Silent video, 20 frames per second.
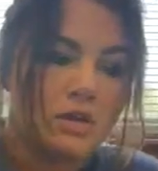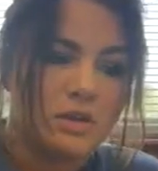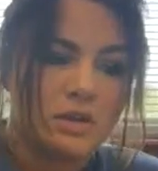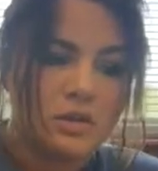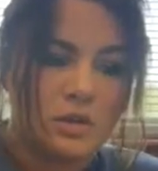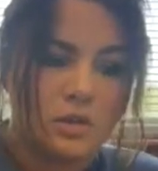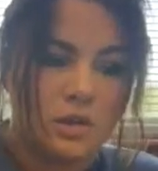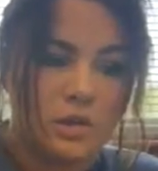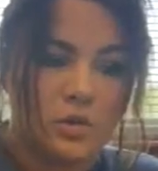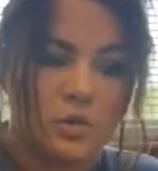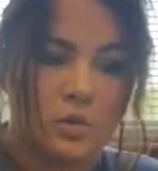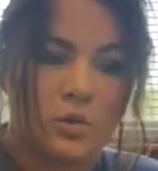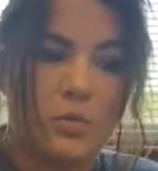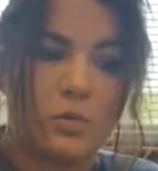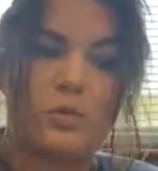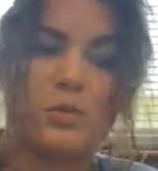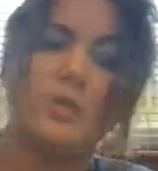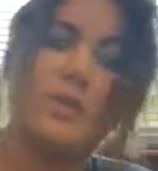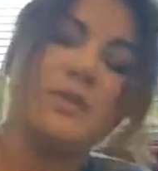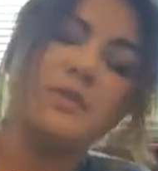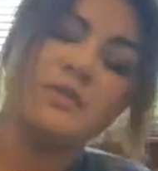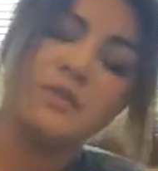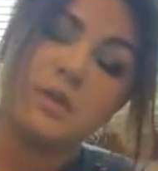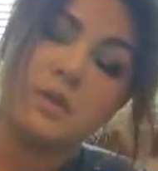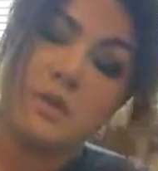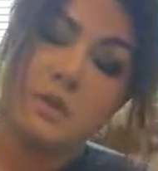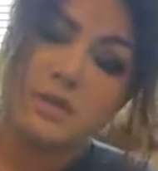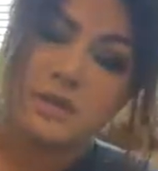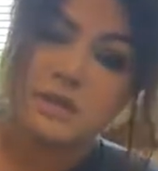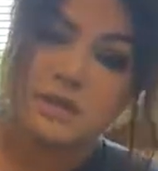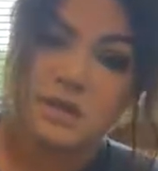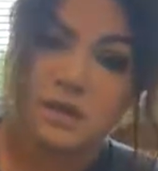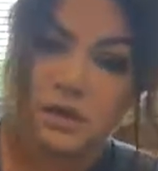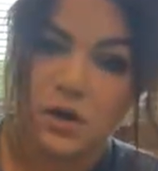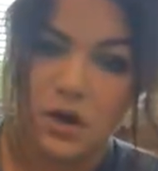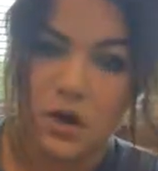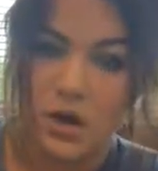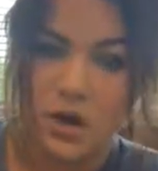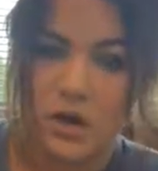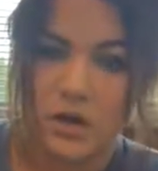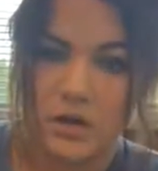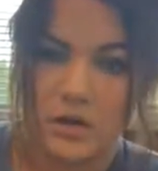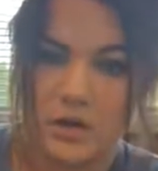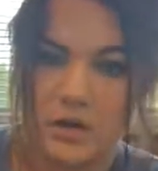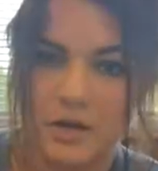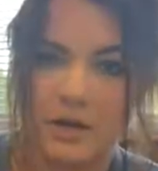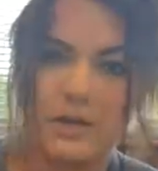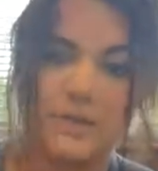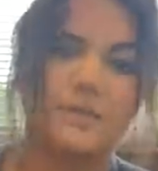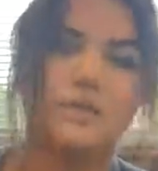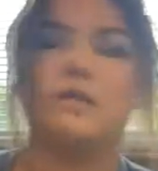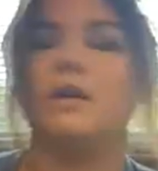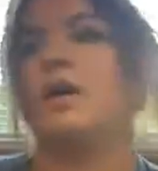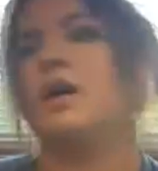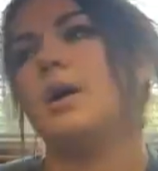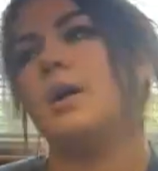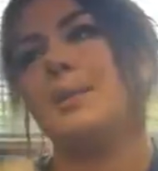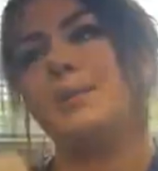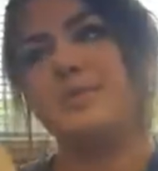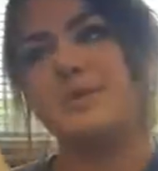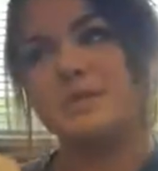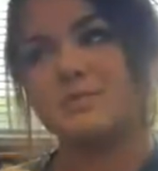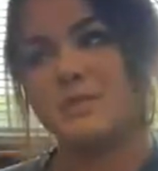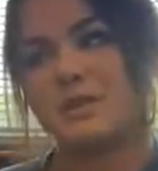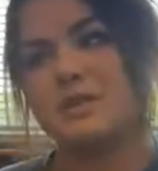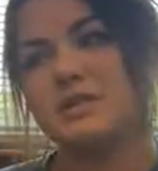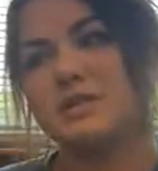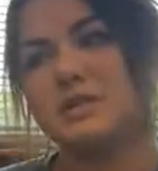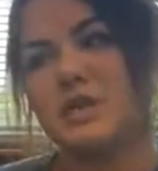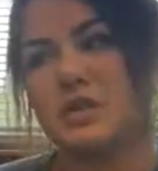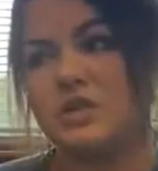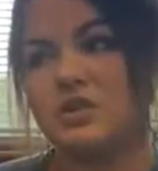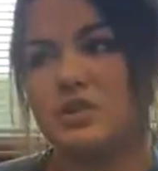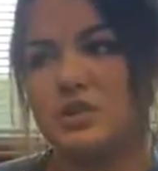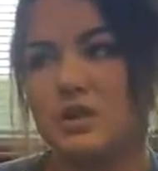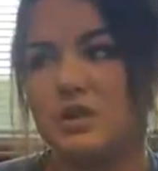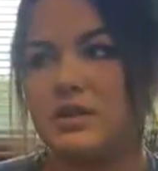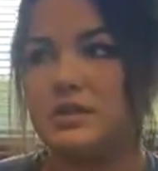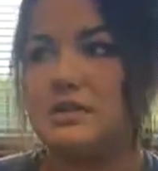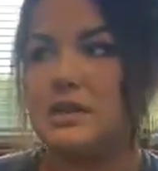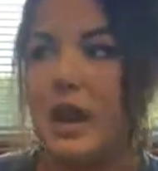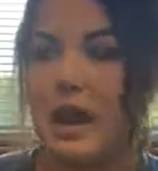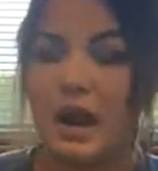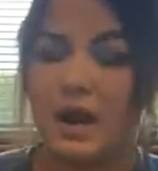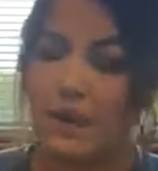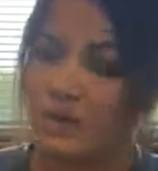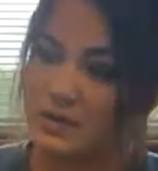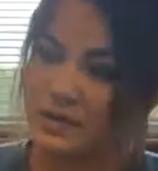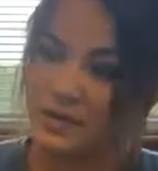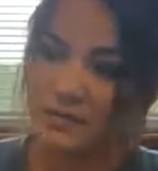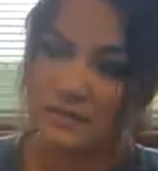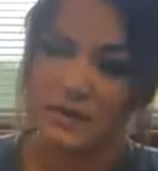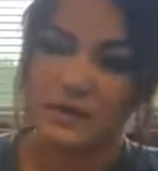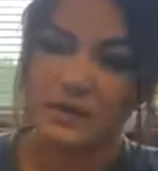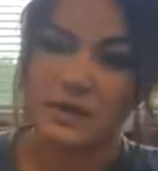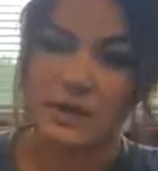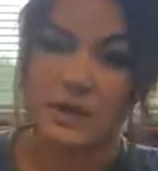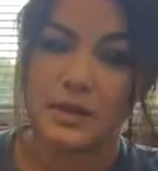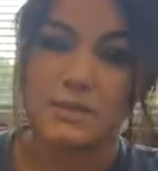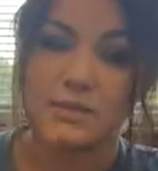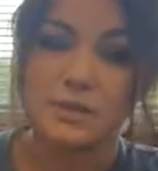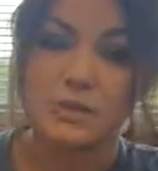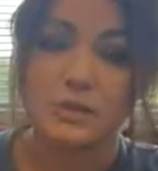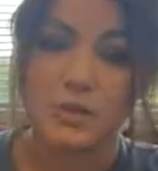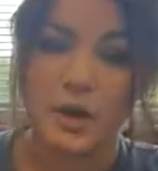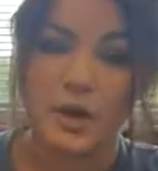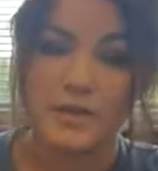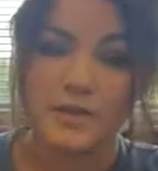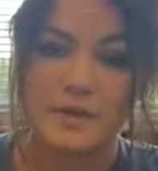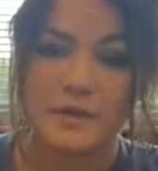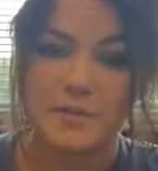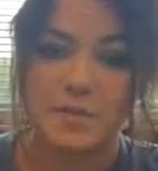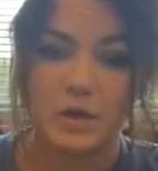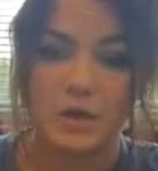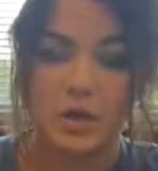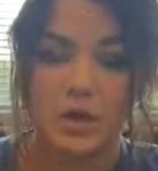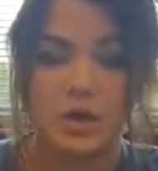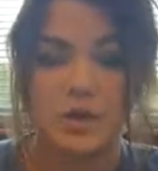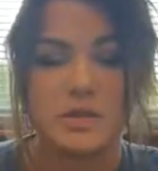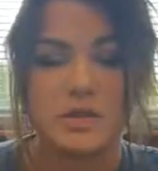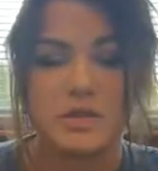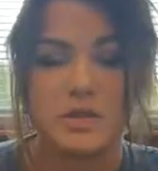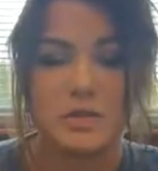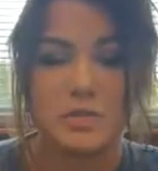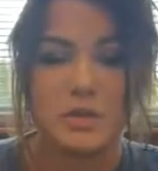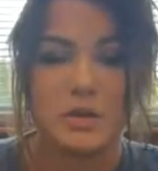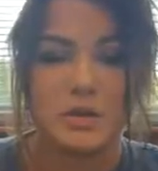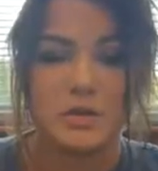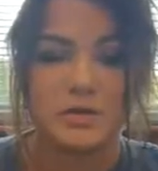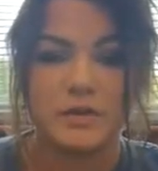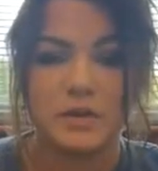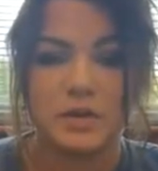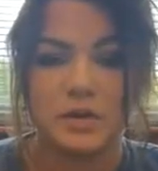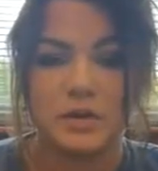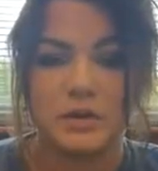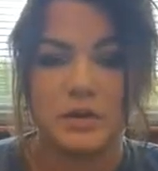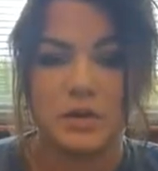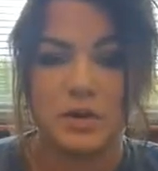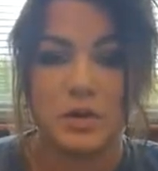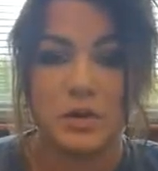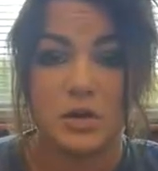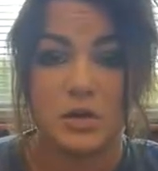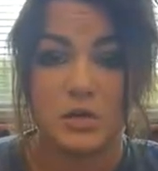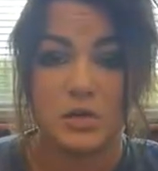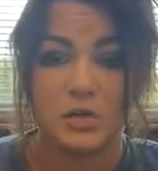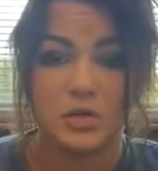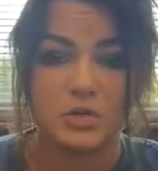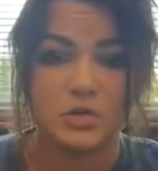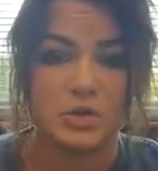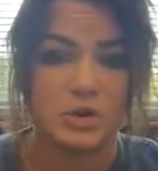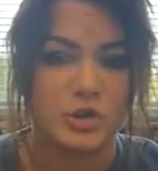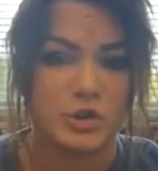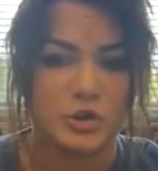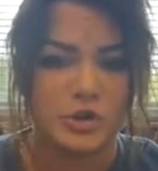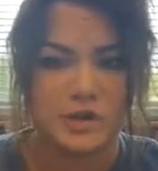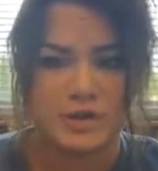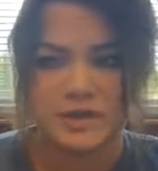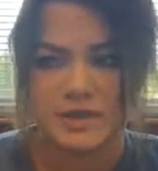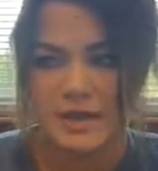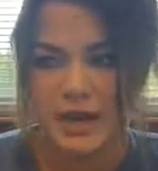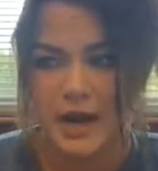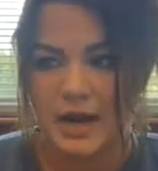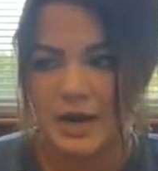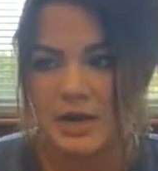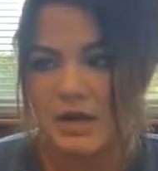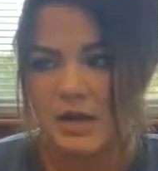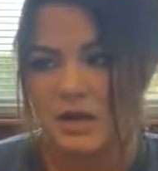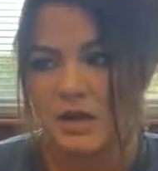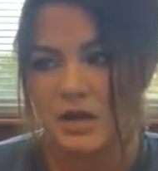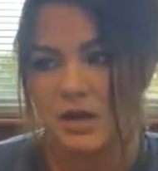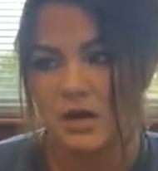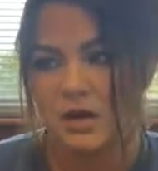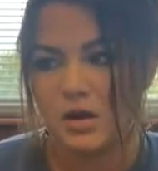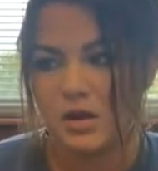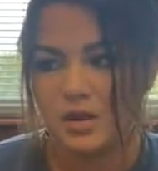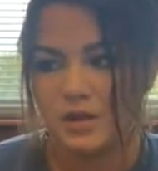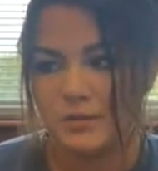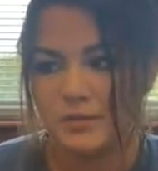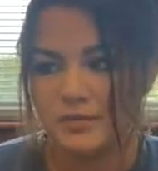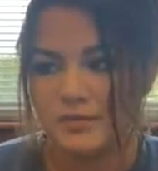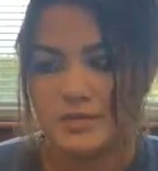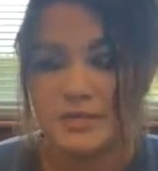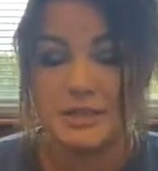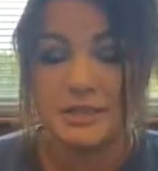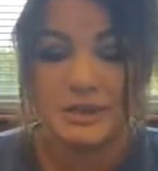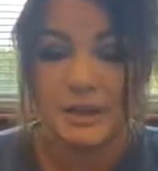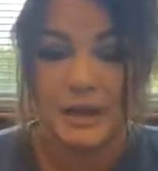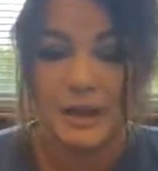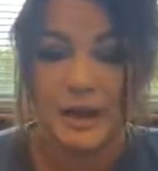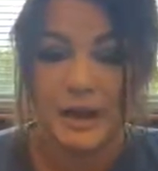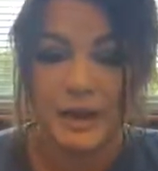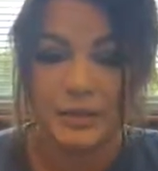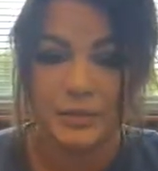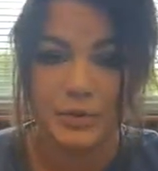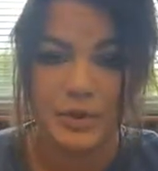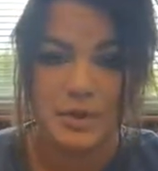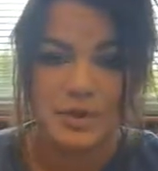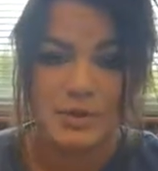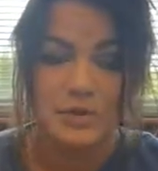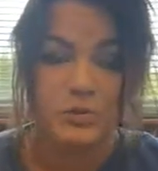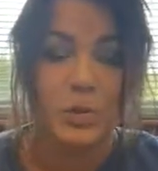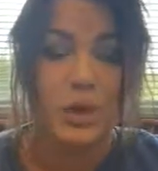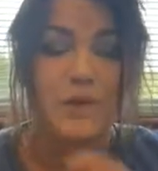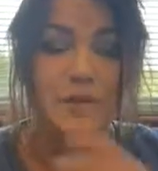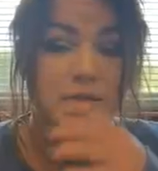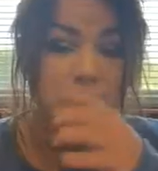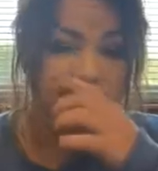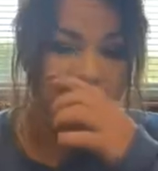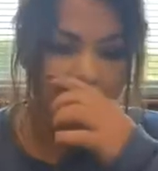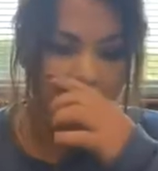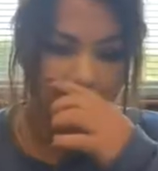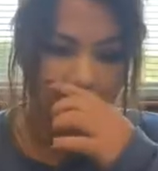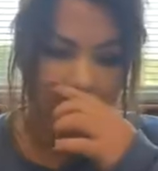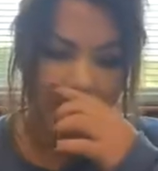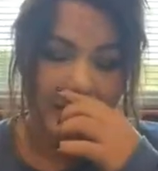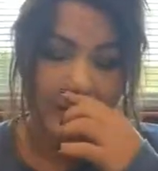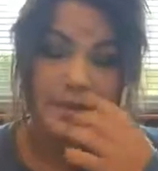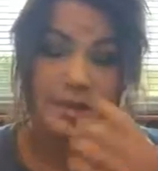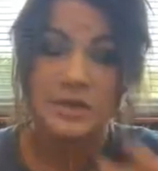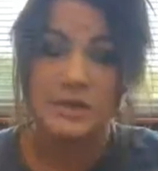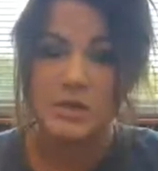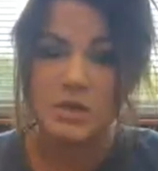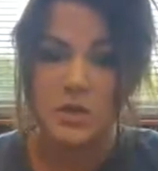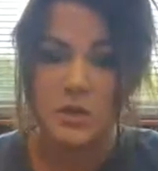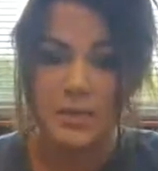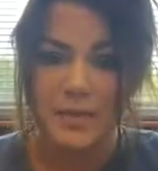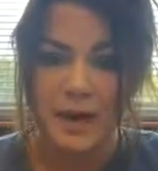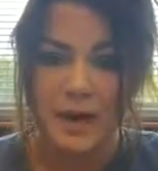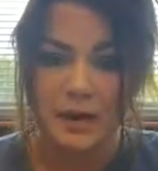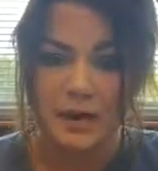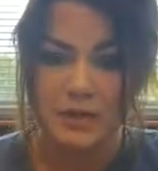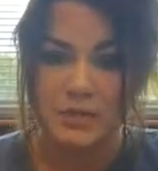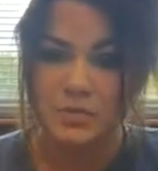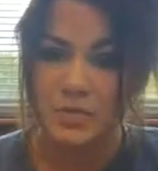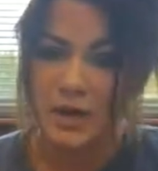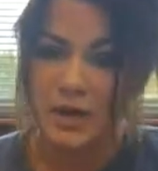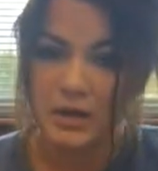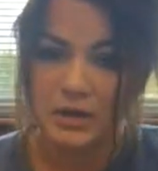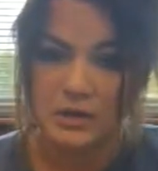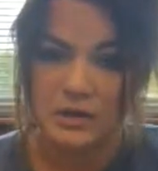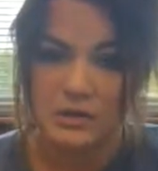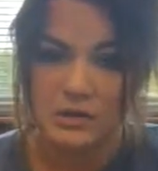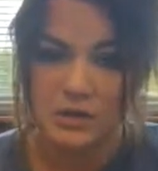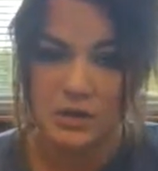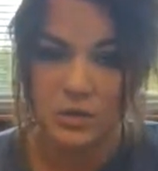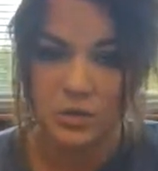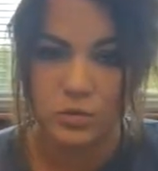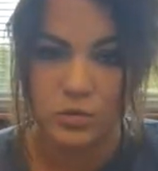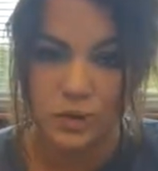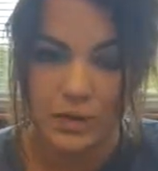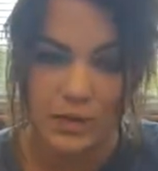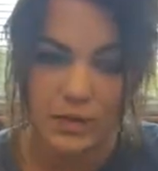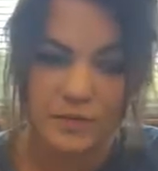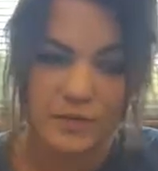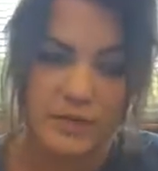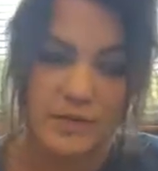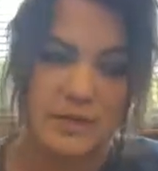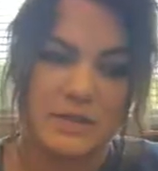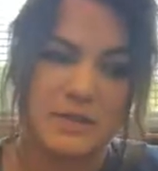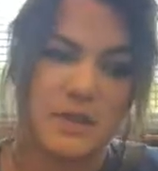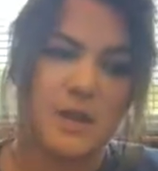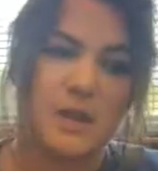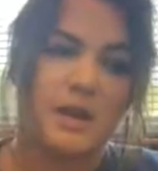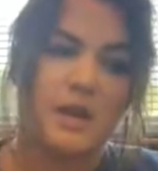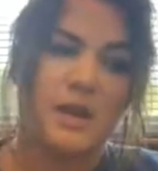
So what we're really focusing on in this presentation is how some of the themes throughout this book are still relevant in our culture, society, today, at present, why this book still matters, why it's still relevant.